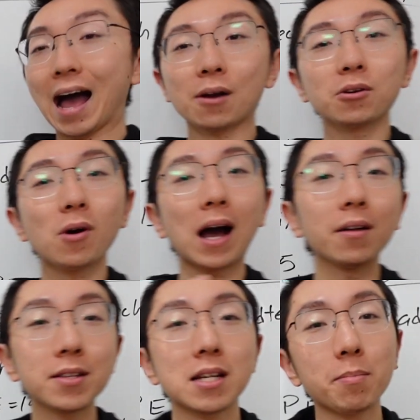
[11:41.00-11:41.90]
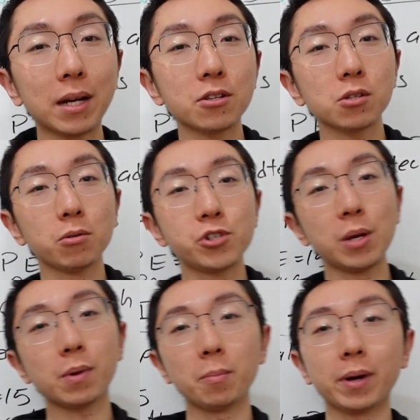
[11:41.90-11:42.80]
I don't know how this company is so
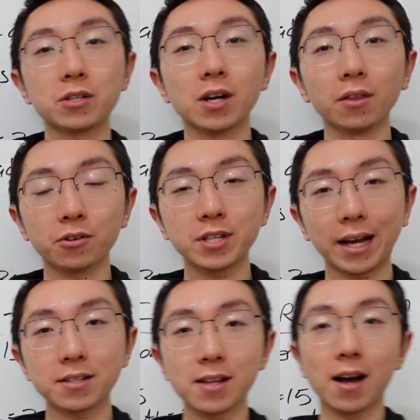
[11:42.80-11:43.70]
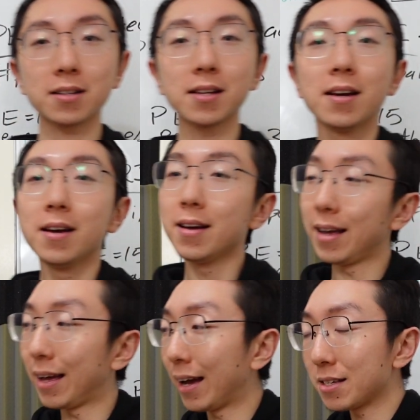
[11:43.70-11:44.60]
cheap compared to other tech stocks.
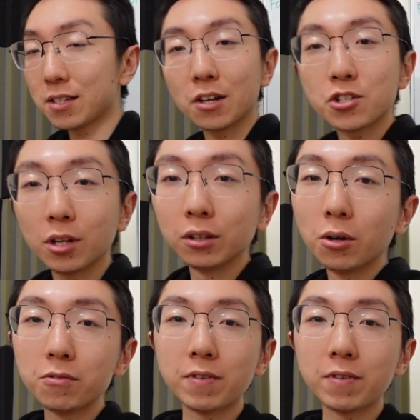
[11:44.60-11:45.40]
It has such a low